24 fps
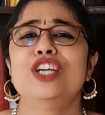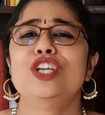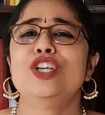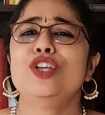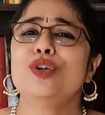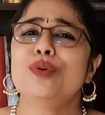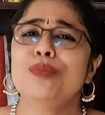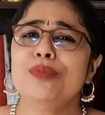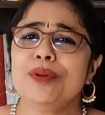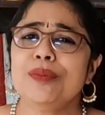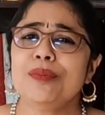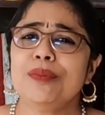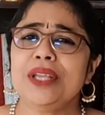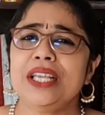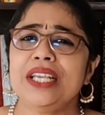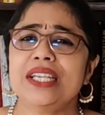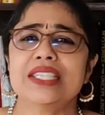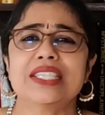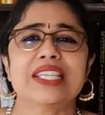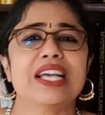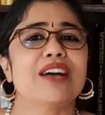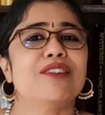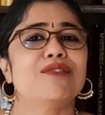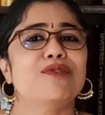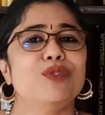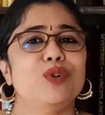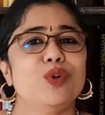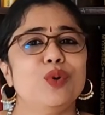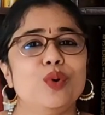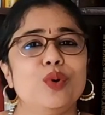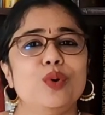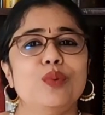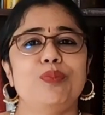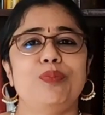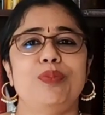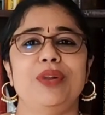Human beings have
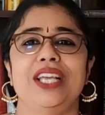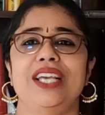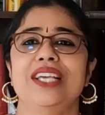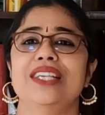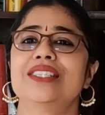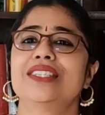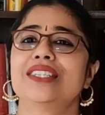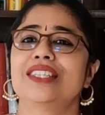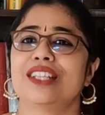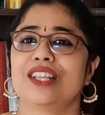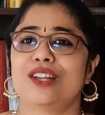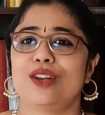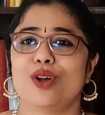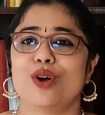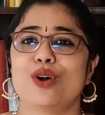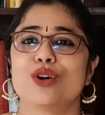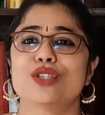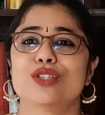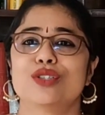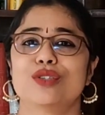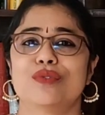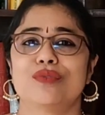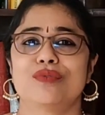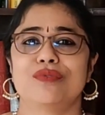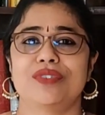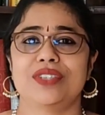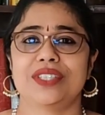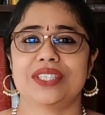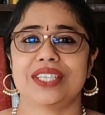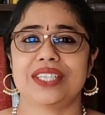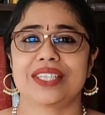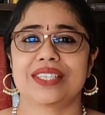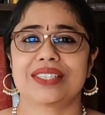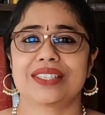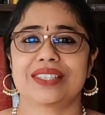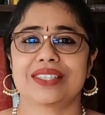no place in the laws of
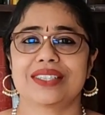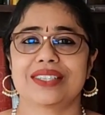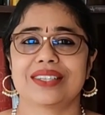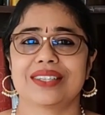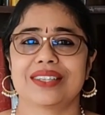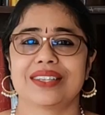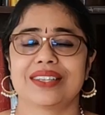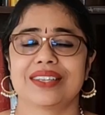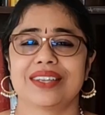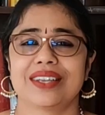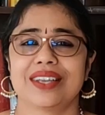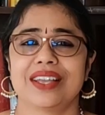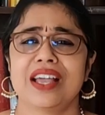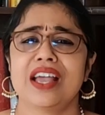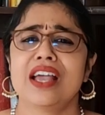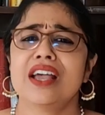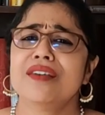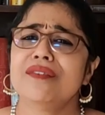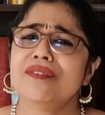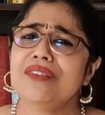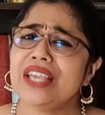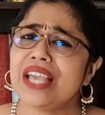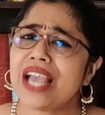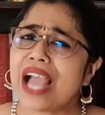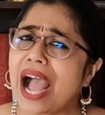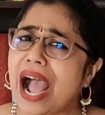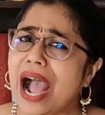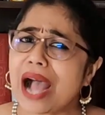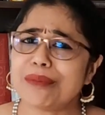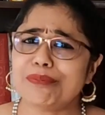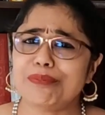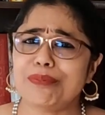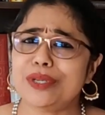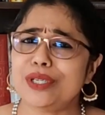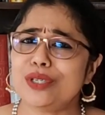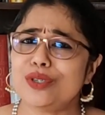physics. We
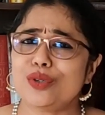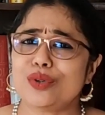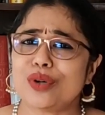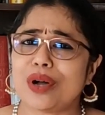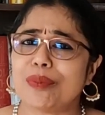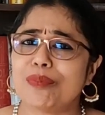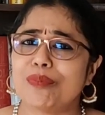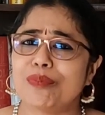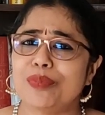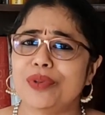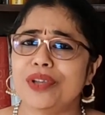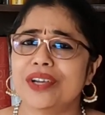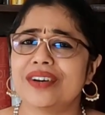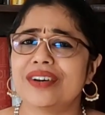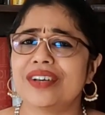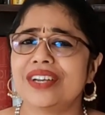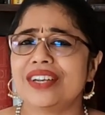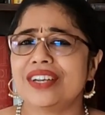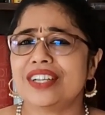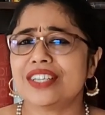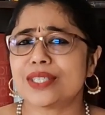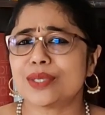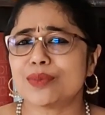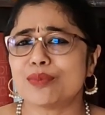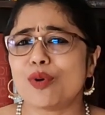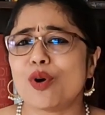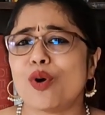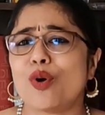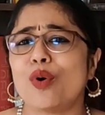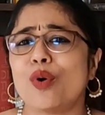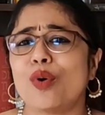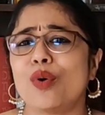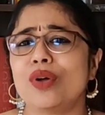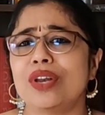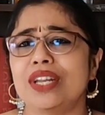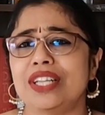happen to appear in a
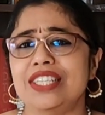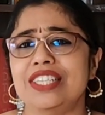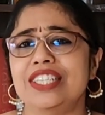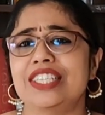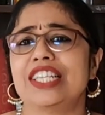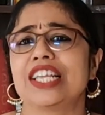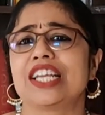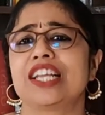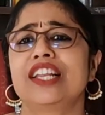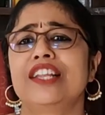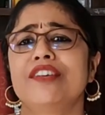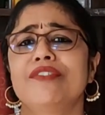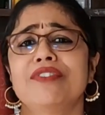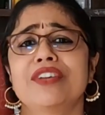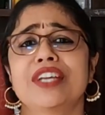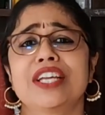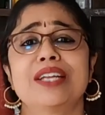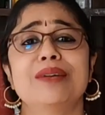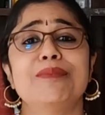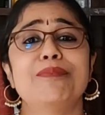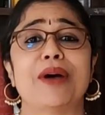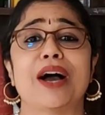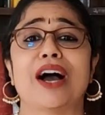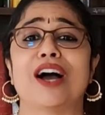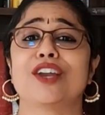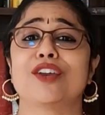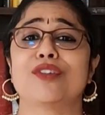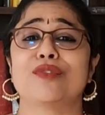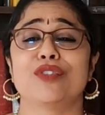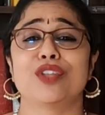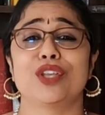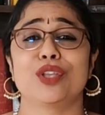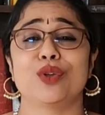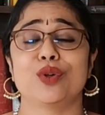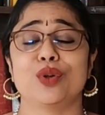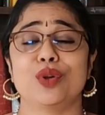small, insignificant part
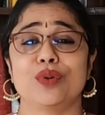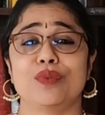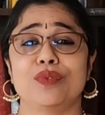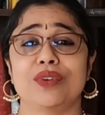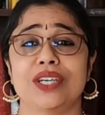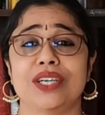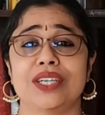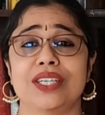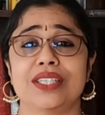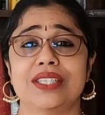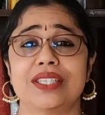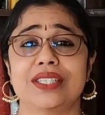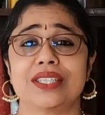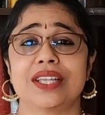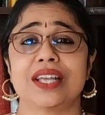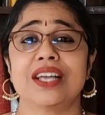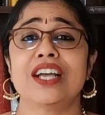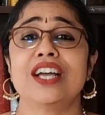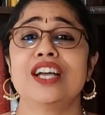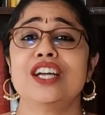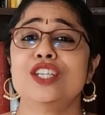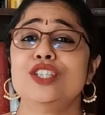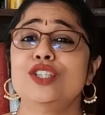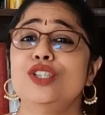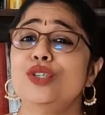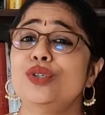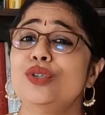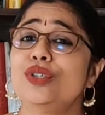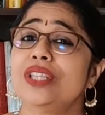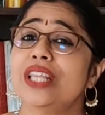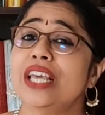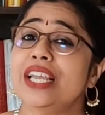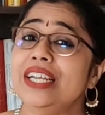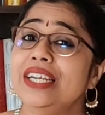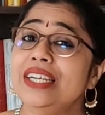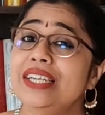of the universe due to
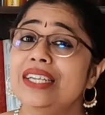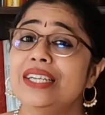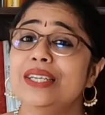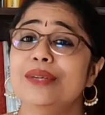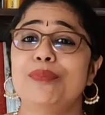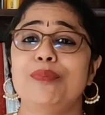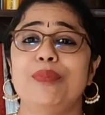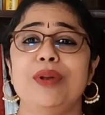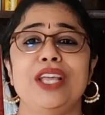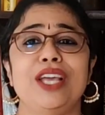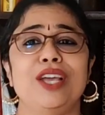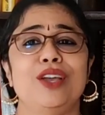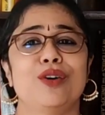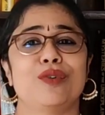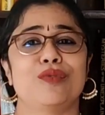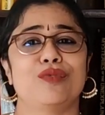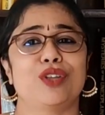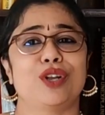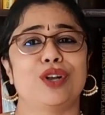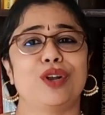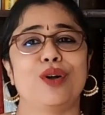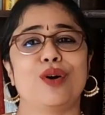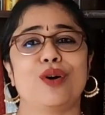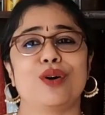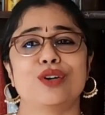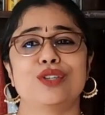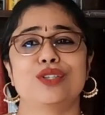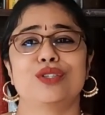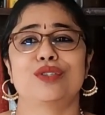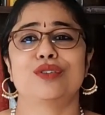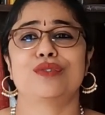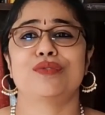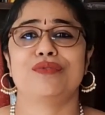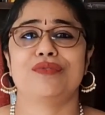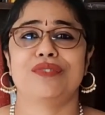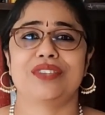the interplay of the
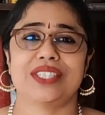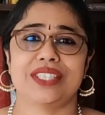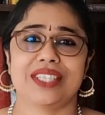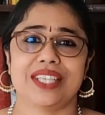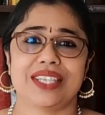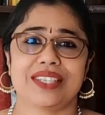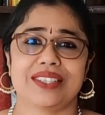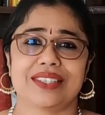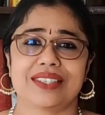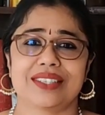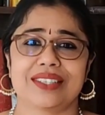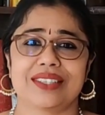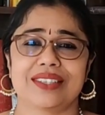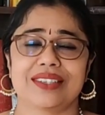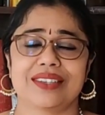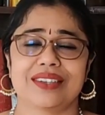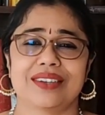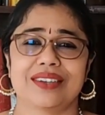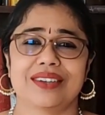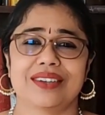laws of physics.